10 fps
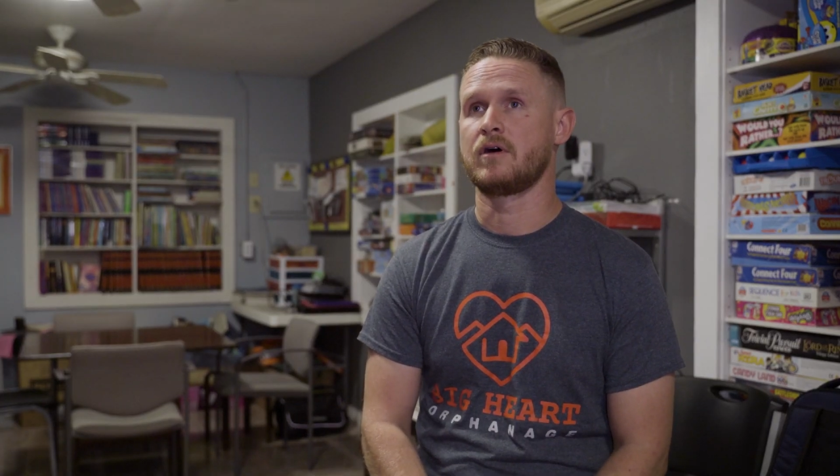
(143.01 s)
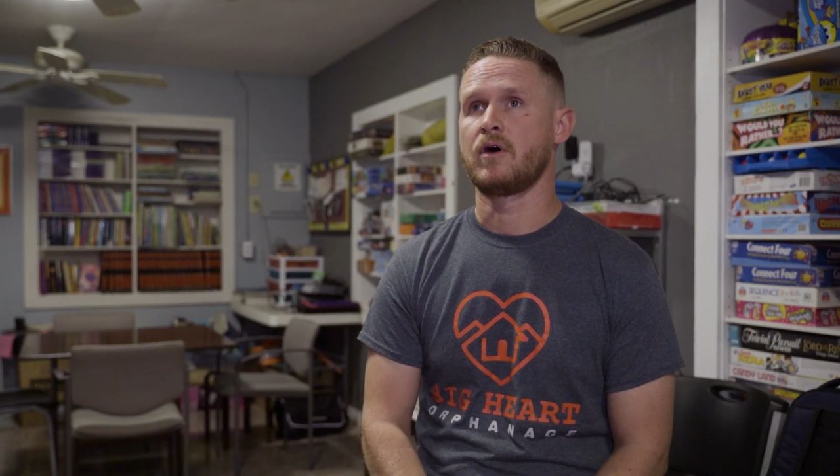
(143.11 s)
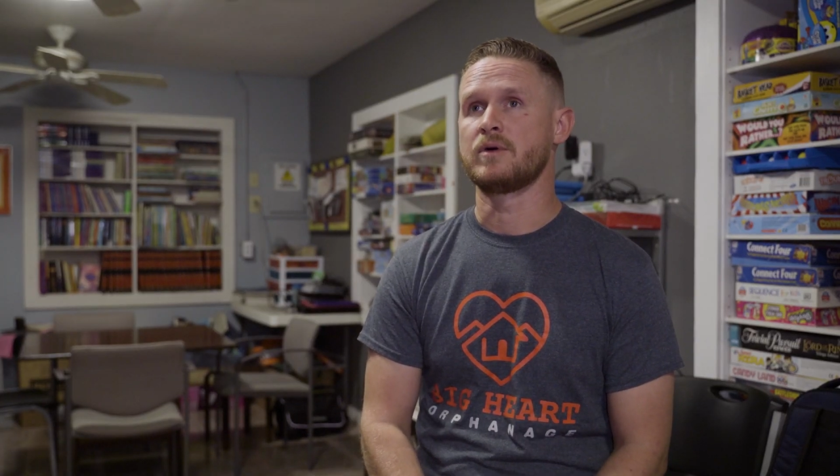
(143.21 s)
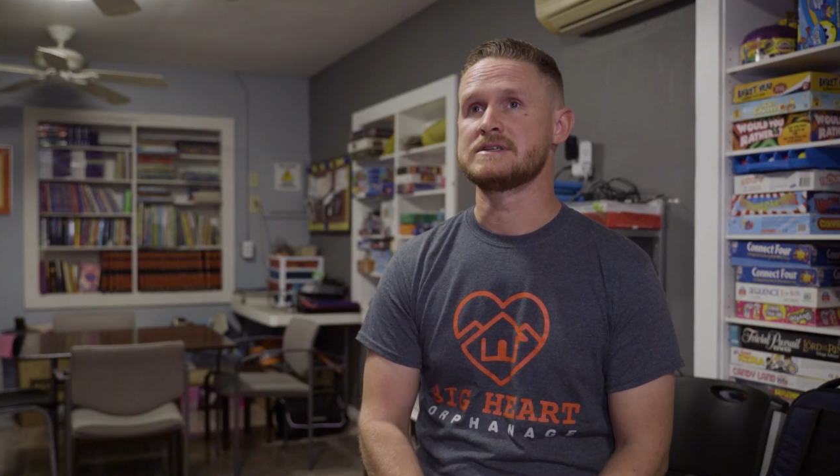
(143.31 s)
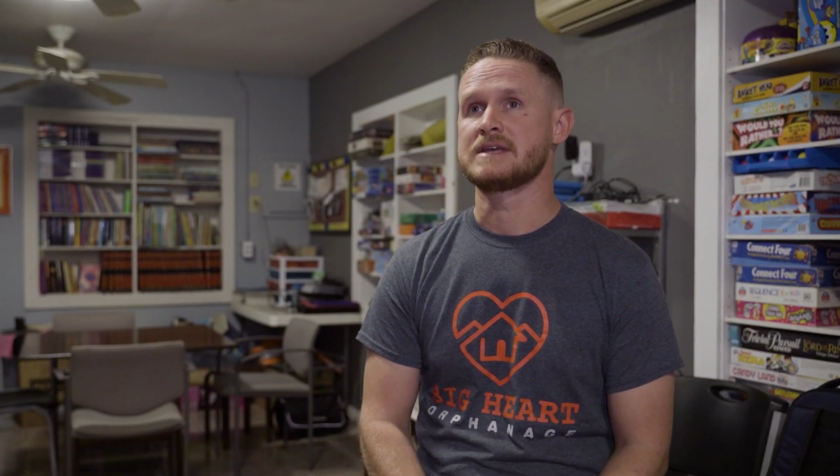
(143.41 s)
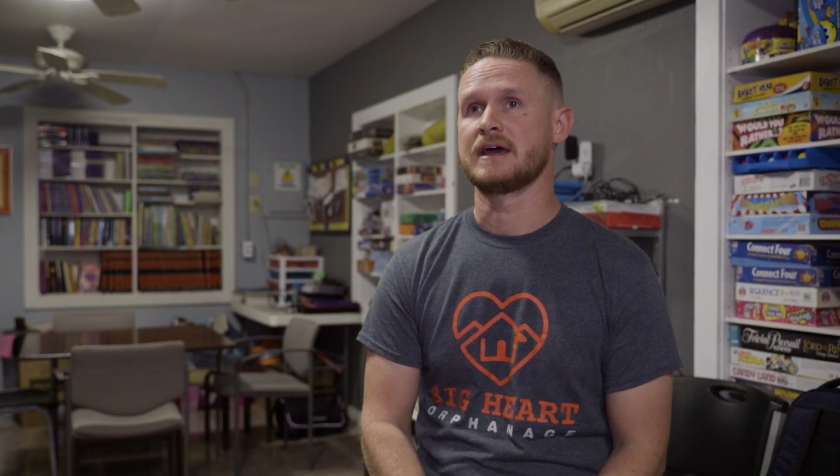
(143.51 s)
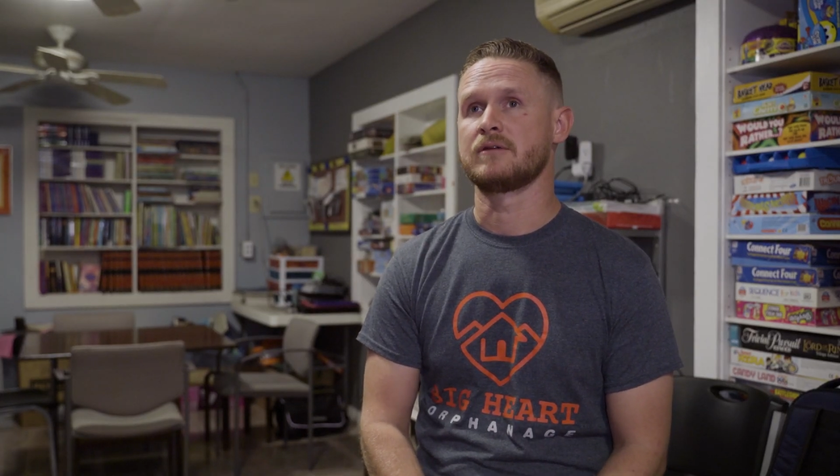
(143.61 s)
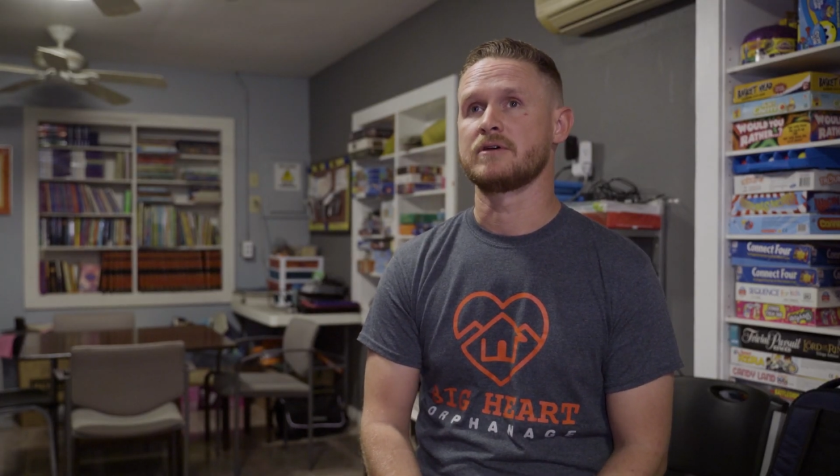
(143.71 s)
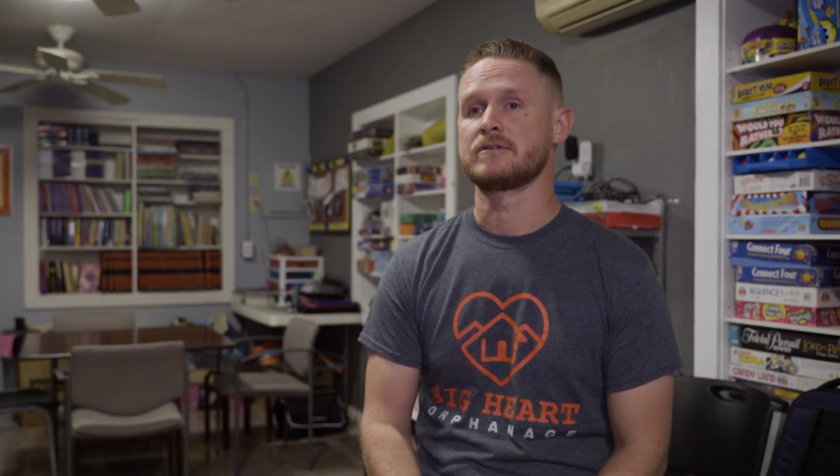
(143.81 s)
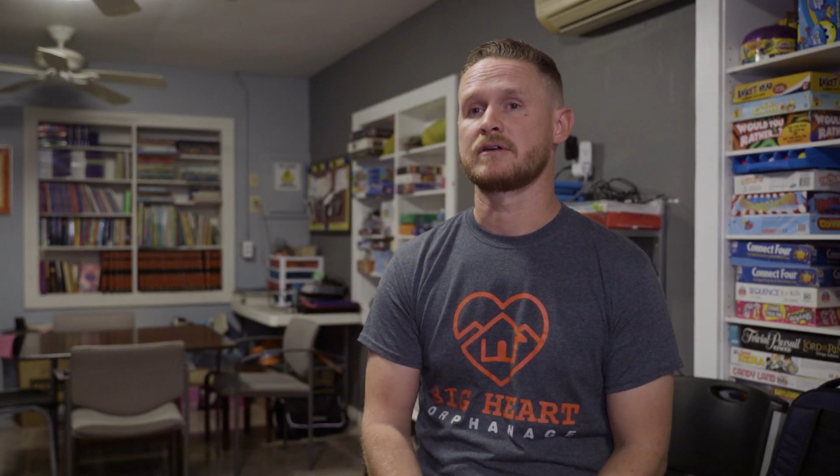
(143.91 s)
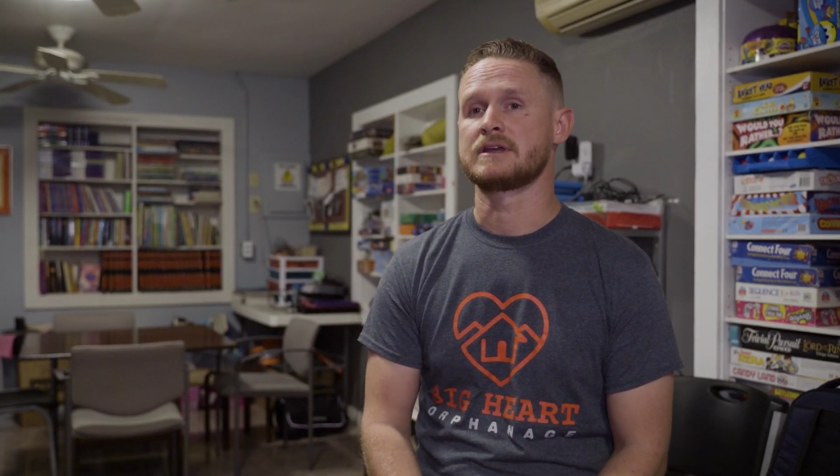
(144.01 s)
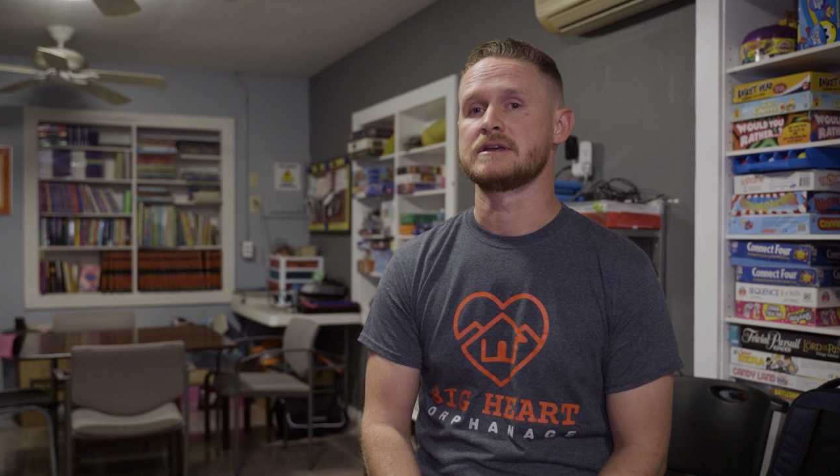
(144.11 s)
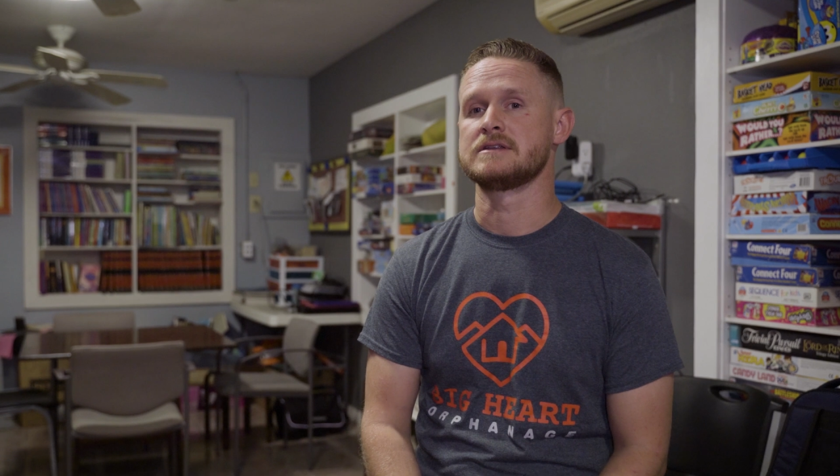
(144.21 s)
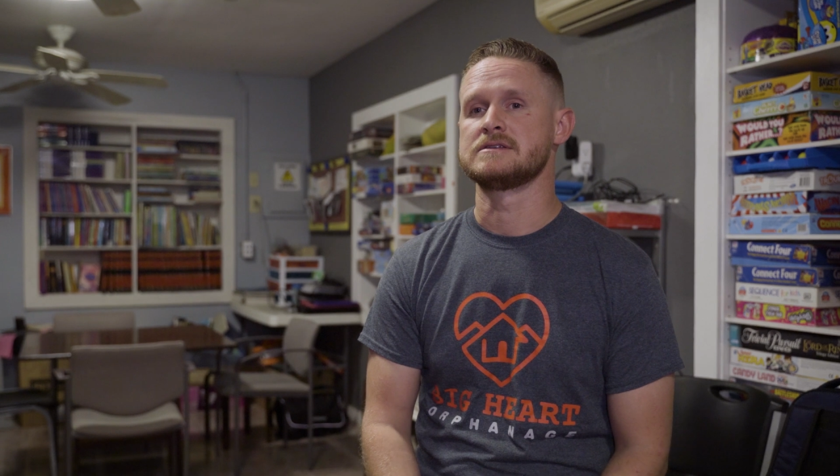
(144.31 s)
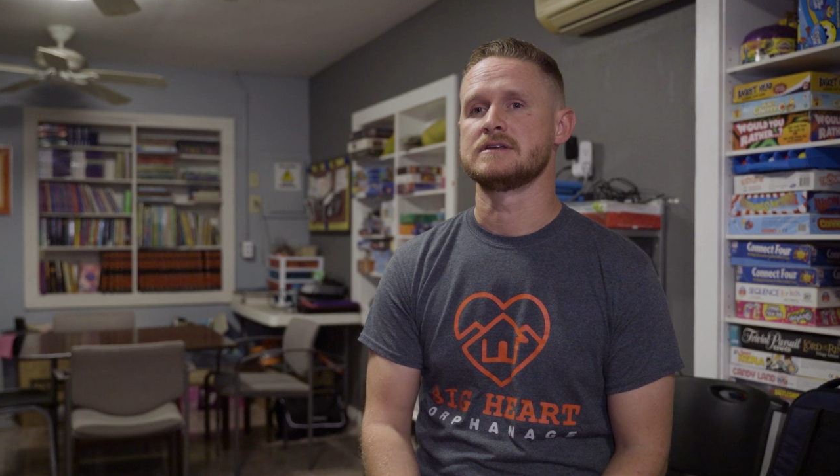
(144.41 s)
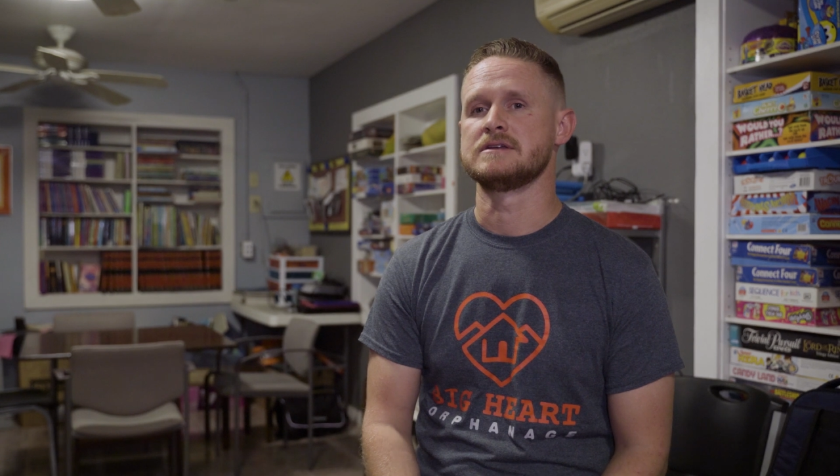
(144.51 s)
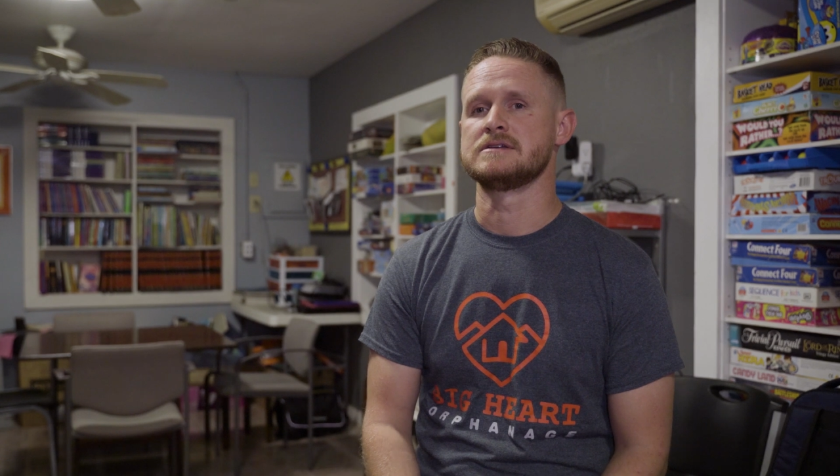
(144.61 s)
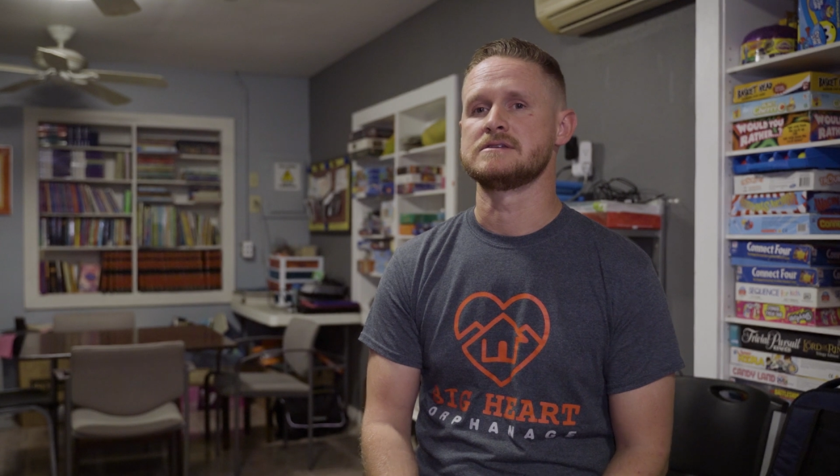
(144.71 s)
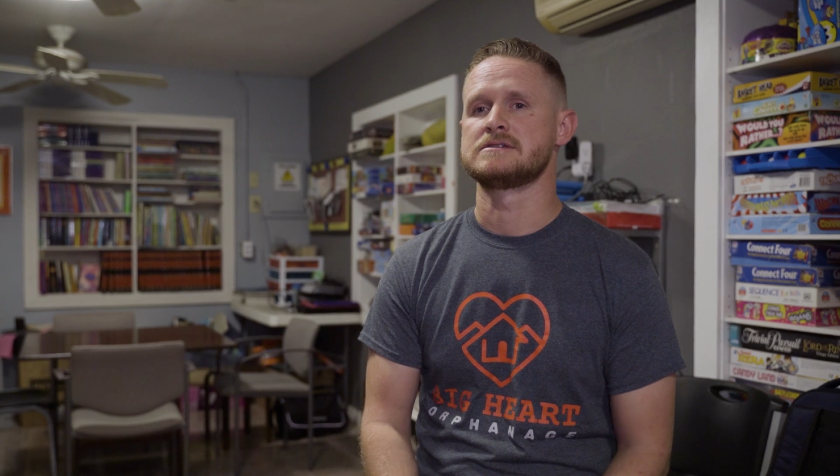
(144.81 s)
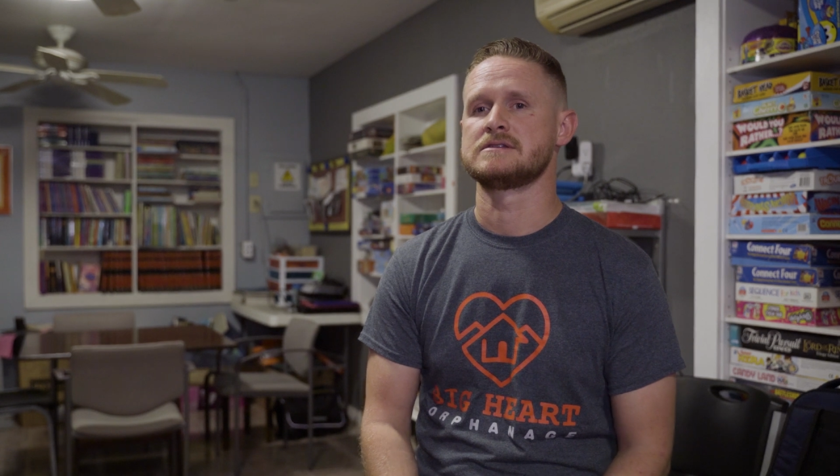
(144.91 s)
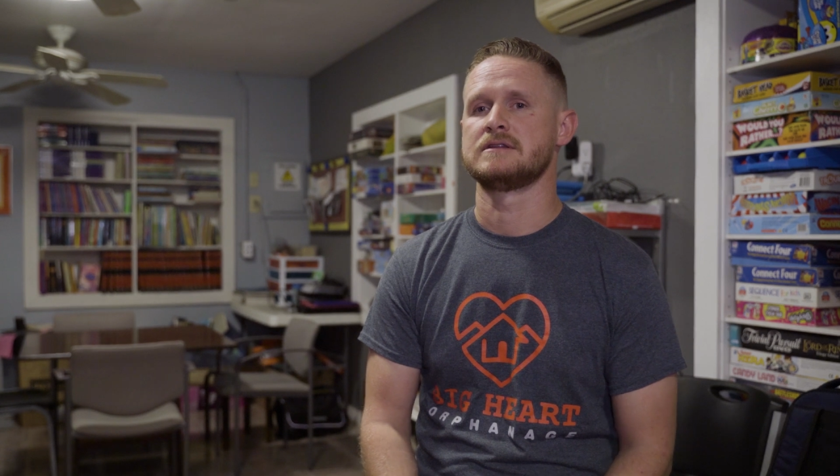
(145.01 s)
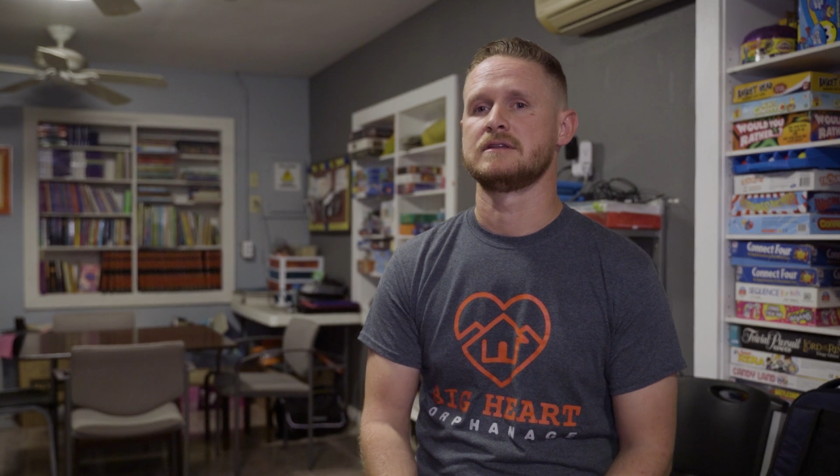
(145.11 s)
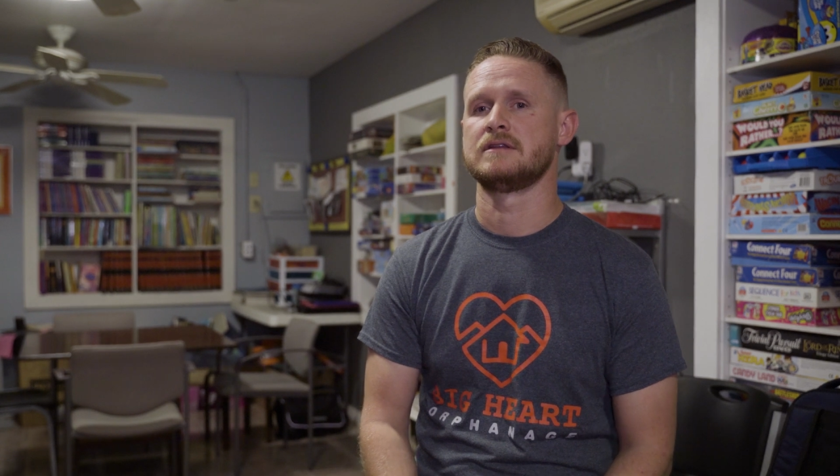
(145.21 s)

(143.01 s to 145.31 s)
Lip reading: always had with our kids is